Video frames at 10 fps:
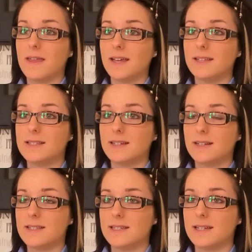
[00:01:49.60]
I then
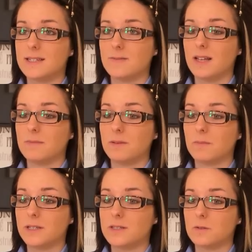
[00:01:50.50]
started at a development
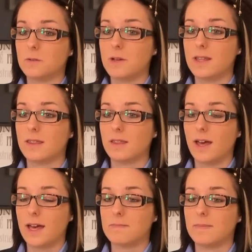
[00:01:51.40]
in Bristol with
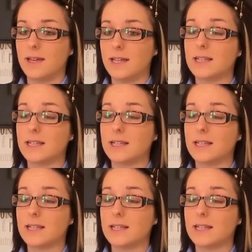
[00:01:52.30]
an